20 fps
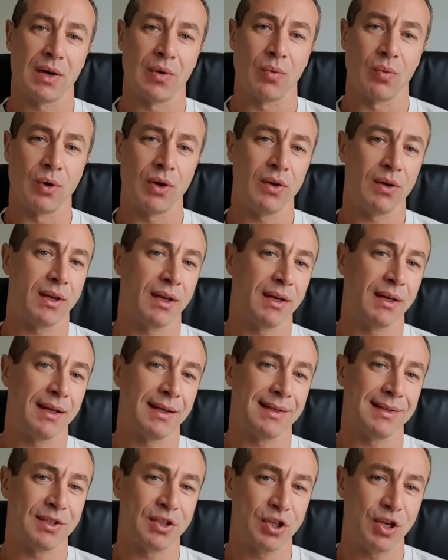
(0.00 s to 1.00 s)
where you can
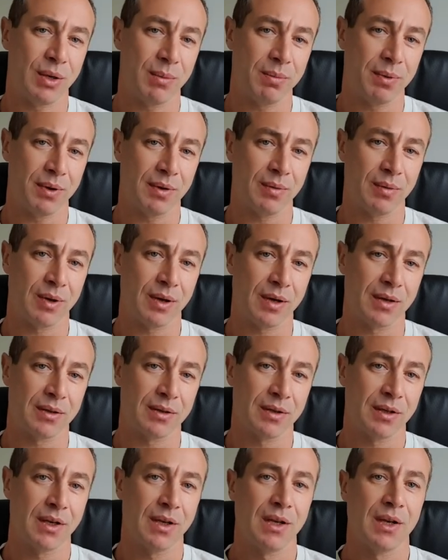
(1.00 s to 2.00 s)
get cheaper
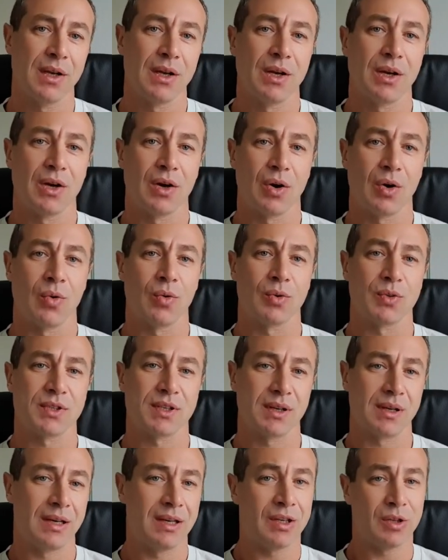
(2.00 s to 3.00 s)
one.
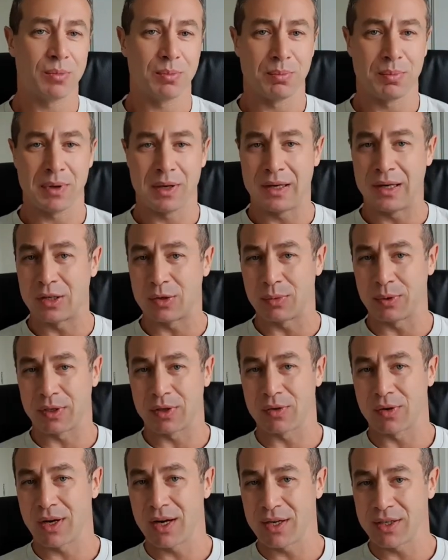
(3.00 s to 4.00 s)
Also be a little bit
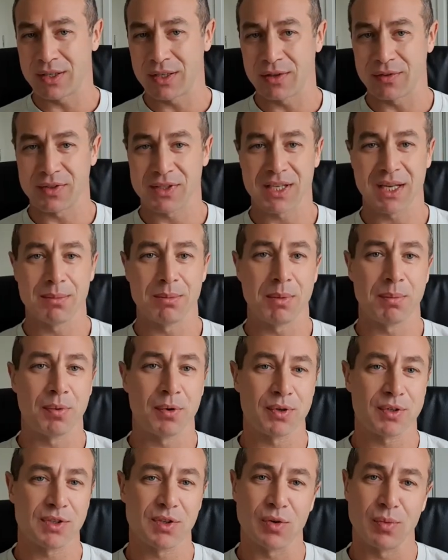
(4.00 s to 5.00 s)
creative, send me
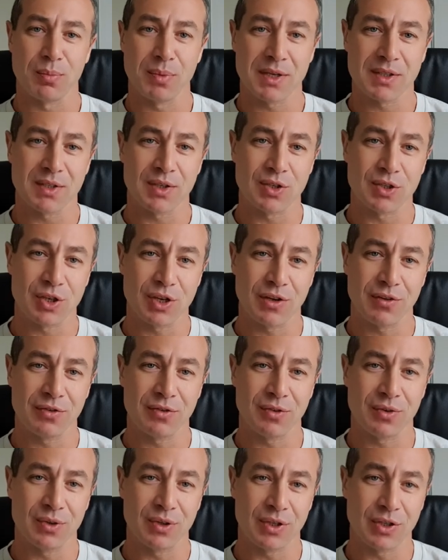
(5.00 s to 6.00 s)
personal message if
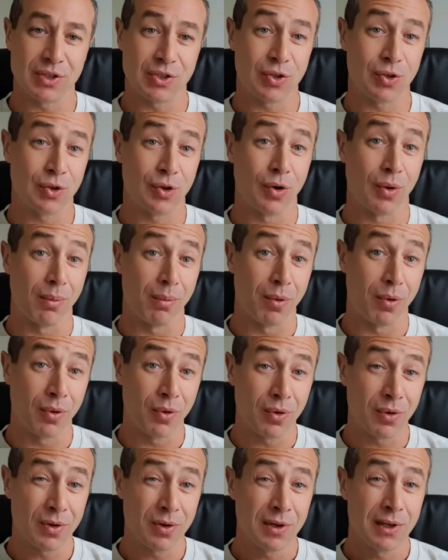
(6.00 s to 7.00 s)
you need to know
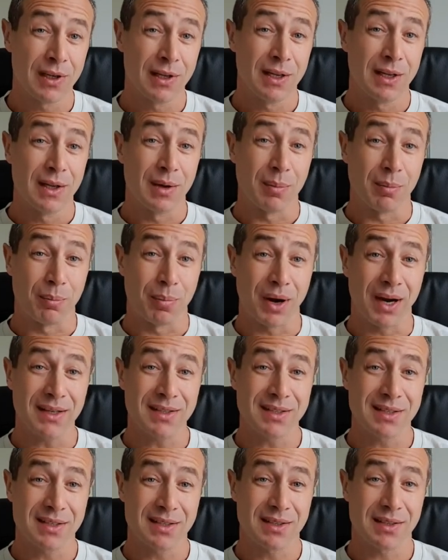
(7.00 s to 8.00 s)
more. But
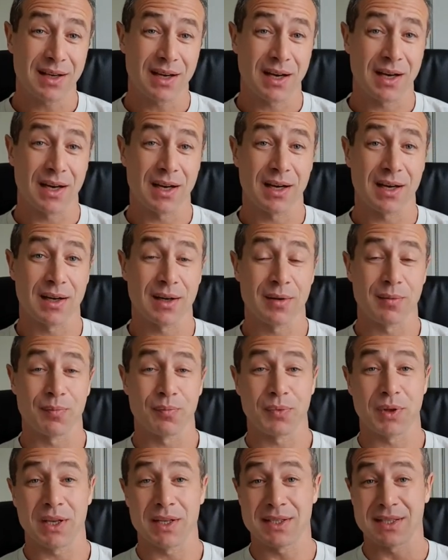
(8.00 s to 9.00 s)

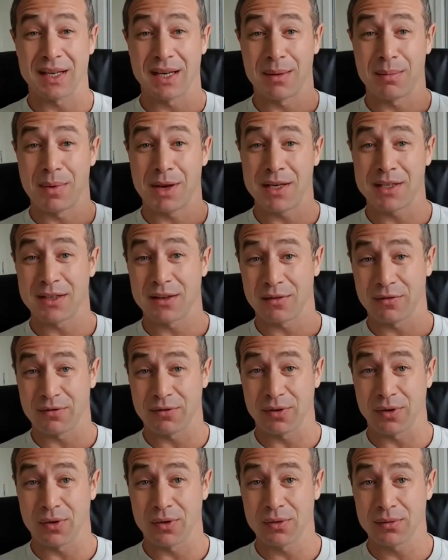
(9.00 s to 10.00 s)
it's an amazing
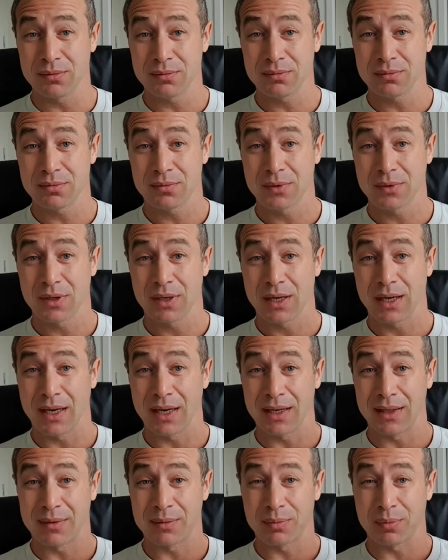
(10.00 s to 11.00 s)
phone.
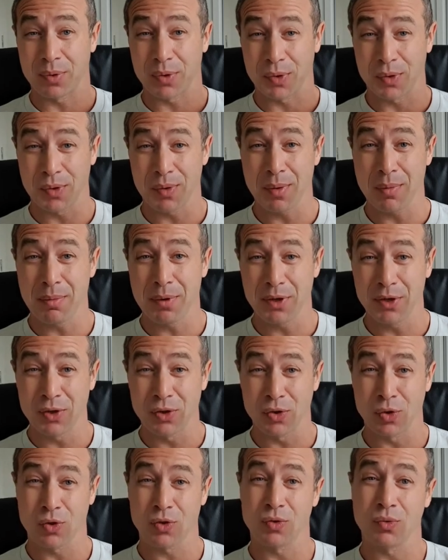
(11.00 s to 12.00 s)
It's probably
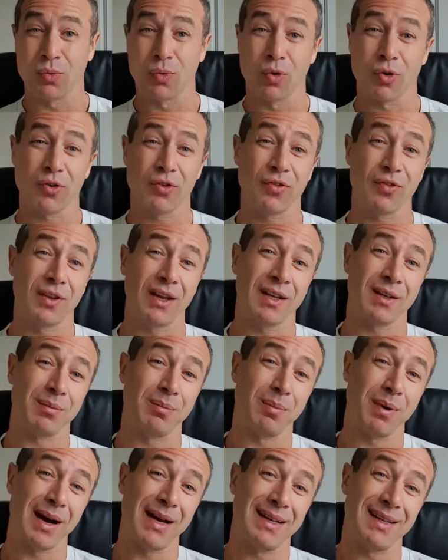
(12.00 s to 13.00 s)
not worth that
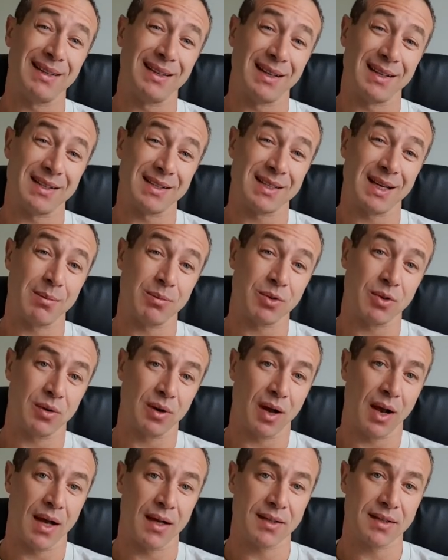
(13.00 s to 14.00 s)
money that Samsung
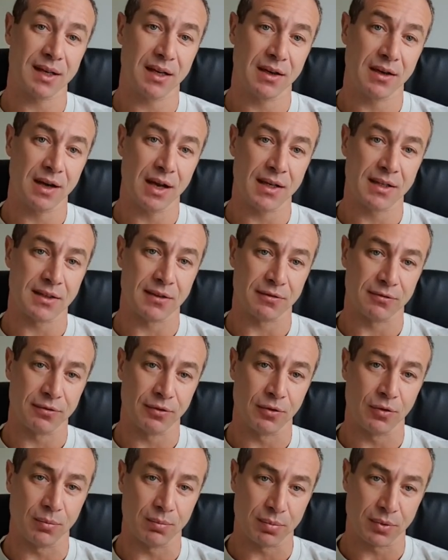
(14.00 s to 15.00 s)
asking as a
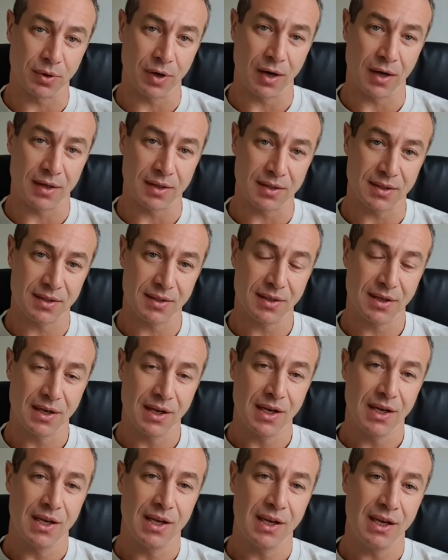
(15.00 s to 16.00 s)
full price.
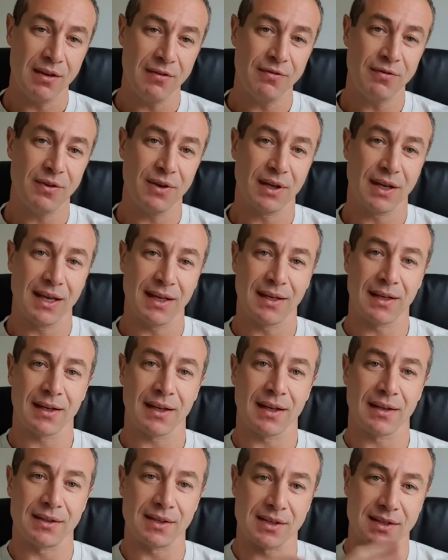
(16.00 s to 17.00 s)
If you get it
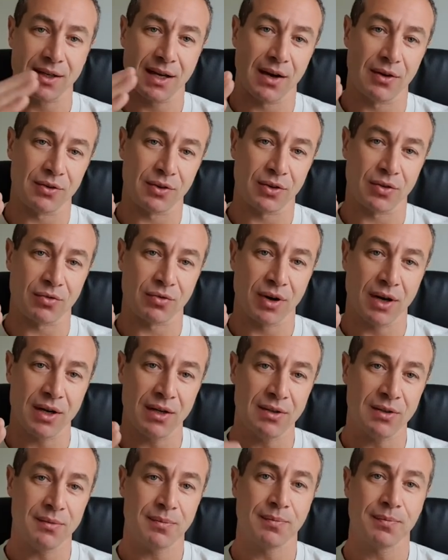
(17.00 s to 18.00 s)
at discounted
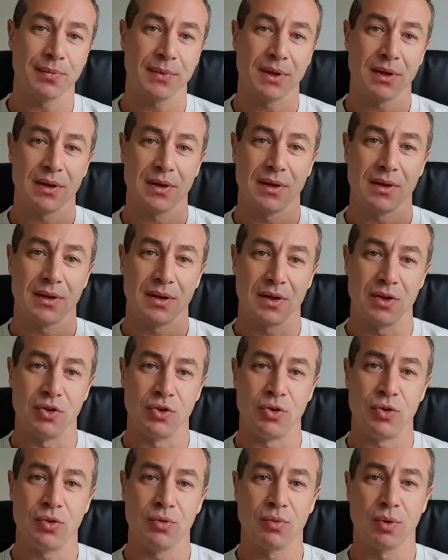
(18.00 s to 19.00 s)
rate,
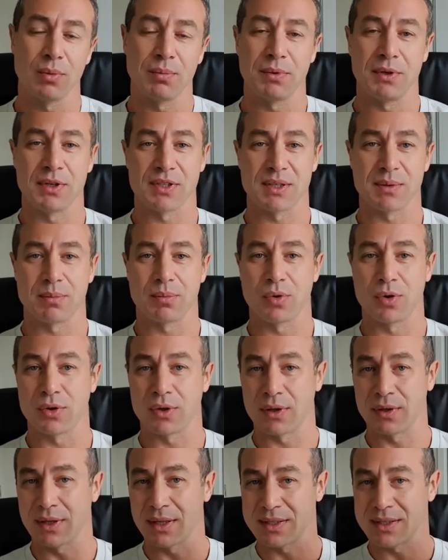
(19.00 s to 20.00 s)
you won't be
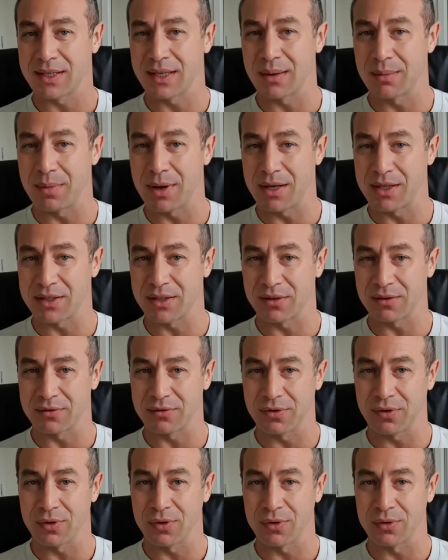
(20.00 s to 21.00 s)
disappointed. That's an amazing
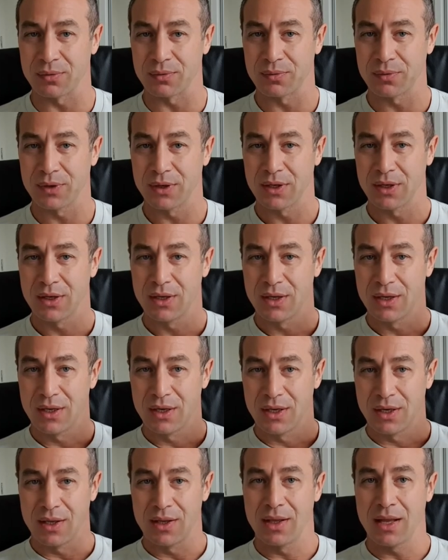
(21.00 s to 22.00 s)
phone.
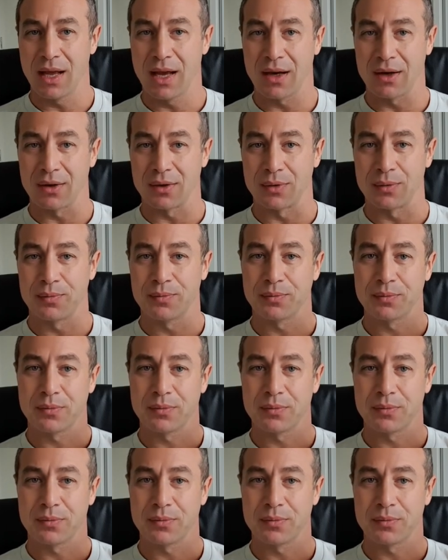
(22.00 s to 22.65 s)
Now,